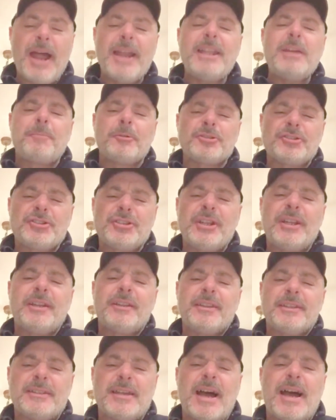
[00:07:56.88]
90% of
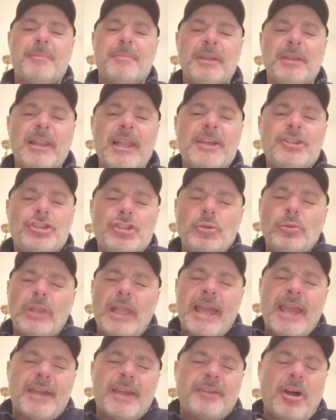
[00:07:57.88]
the time, unless you
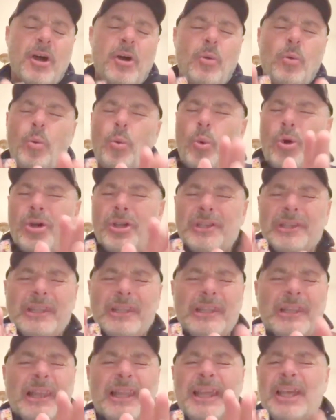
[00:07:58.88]
land on one
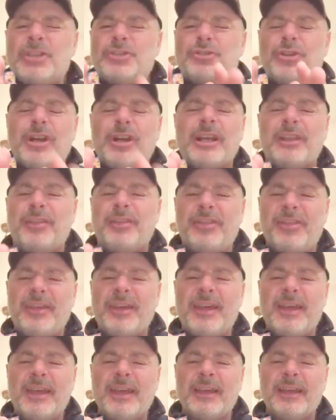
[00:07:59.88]
little intricate
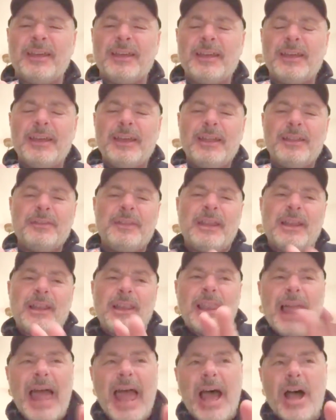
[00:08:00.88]
thing that
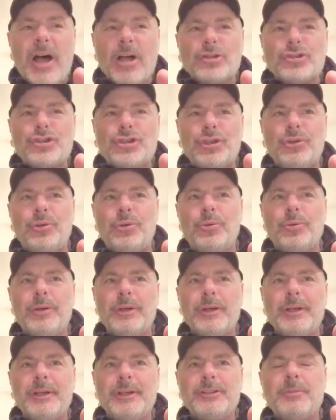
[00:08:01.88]
allows you
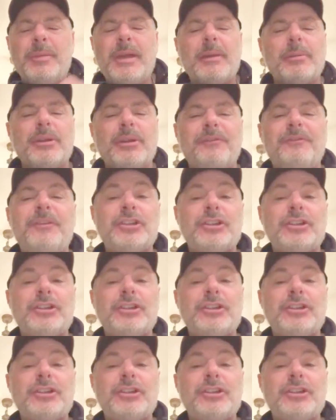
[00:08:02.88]
to be able to fish